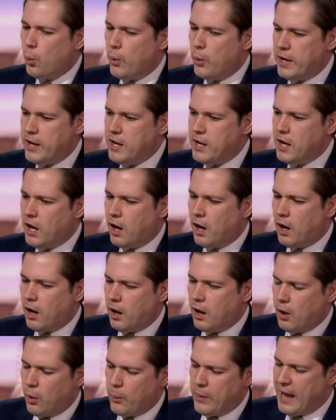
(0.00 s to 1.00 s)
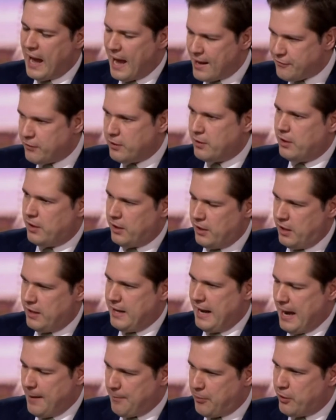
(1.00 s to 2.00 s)
We have an
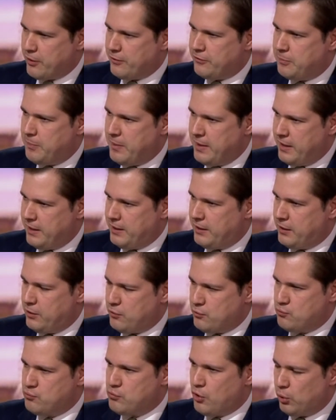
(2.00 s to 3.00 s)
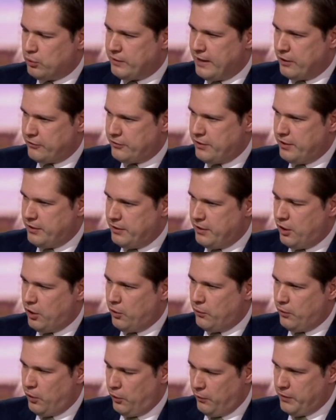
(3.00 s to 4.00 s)
app that's being rolled out
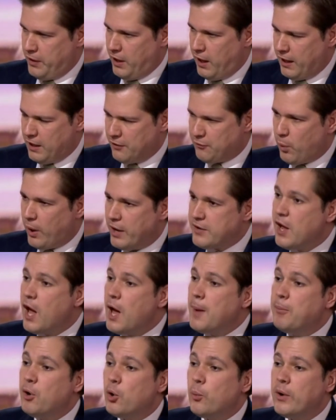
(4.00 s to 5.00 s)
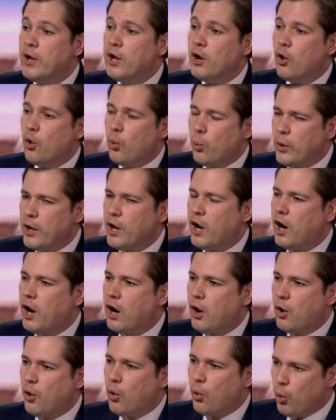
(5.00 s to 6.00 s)
on the Isle of Wight, but we
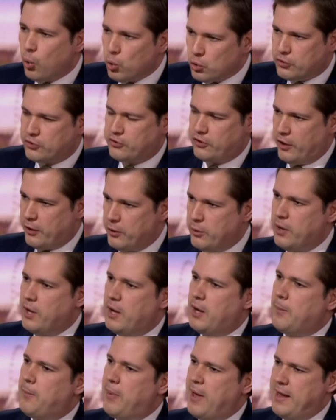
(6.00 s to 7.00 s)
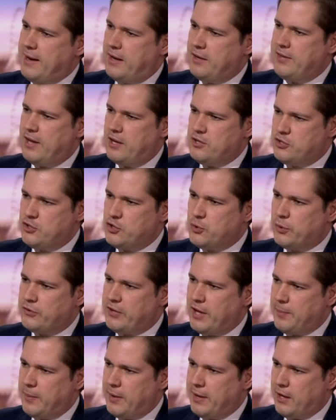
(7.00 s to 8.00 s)
are also paying attention to what's
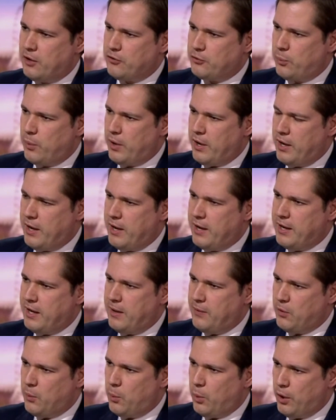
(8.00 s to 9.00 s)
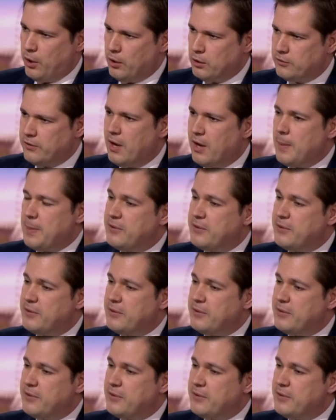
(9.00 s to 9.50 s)
happening elsewhere in the world.